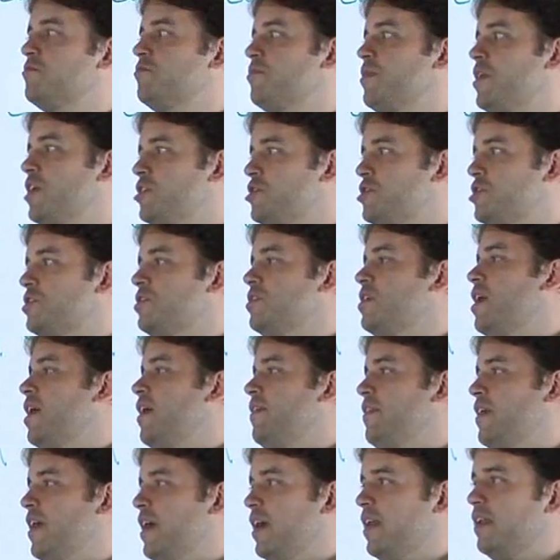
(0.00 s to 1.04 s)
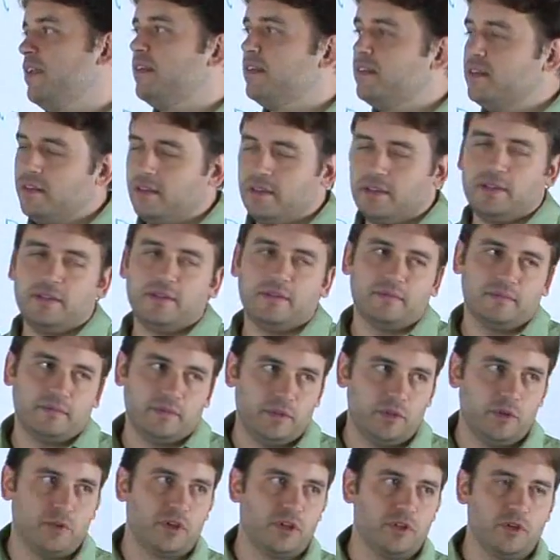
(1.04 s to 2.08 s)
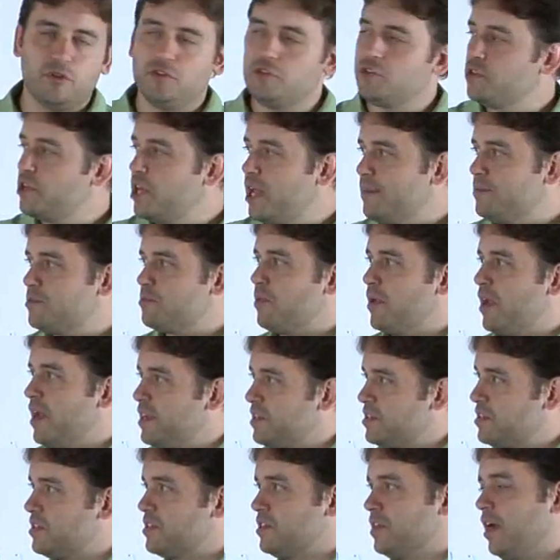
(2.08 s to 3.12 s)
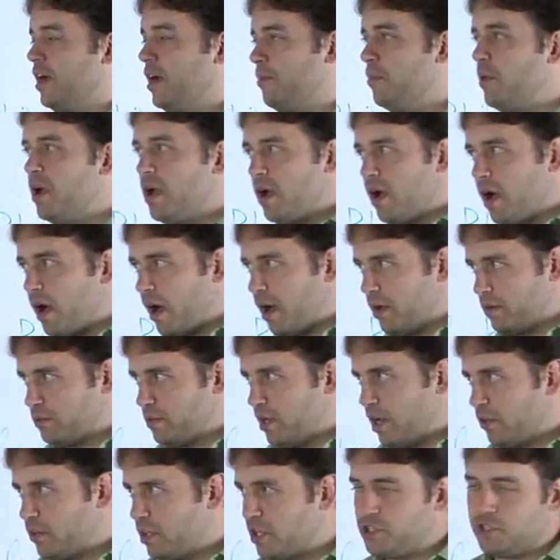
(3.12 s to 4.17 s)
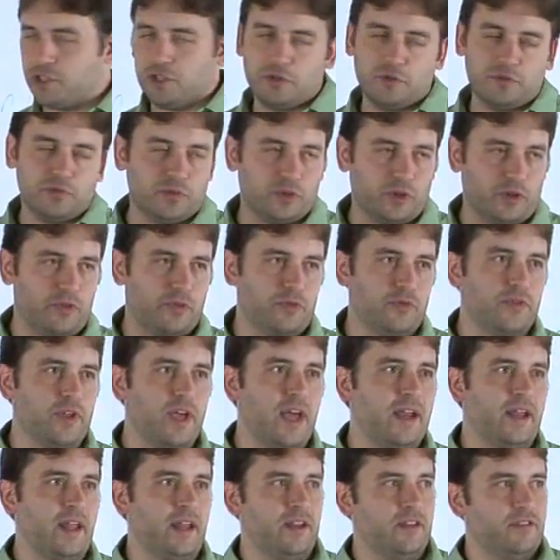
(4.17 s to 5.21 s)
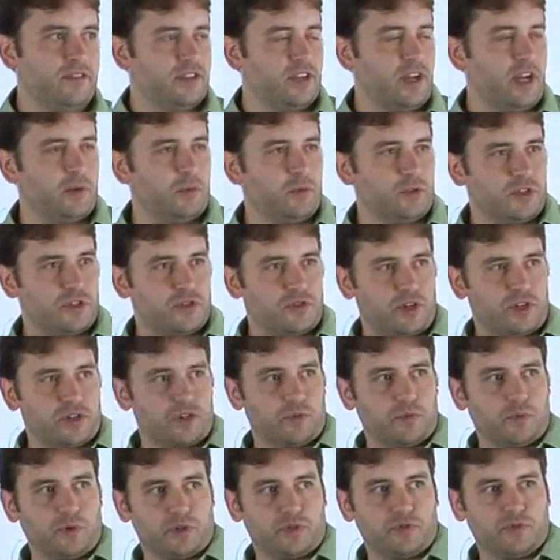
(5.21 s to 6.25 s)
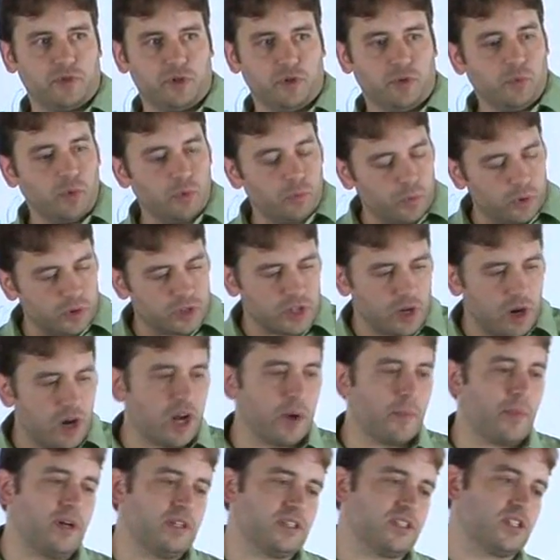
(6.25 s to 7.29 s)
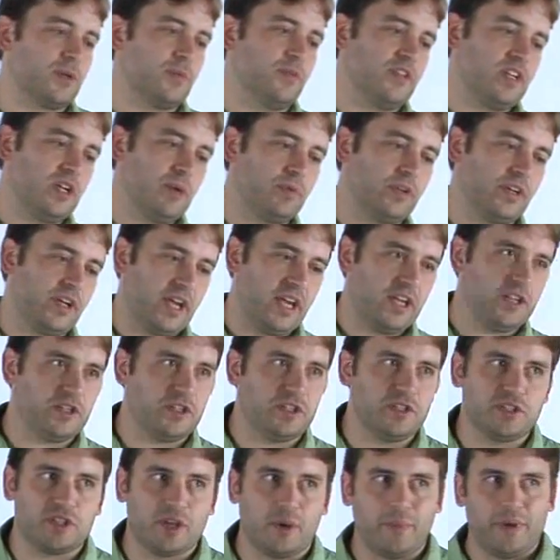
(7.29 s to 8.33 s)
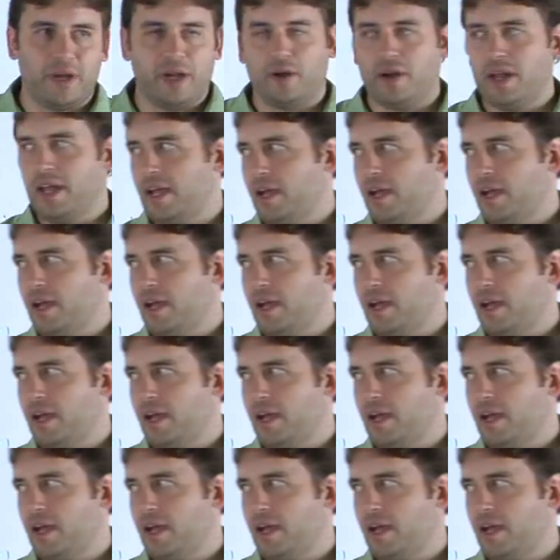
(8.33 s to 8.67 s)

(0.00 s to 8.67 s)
information, and then you can use your namespace. I'll let you look through that and decide what structure works for you. We'll talk about some of the implications about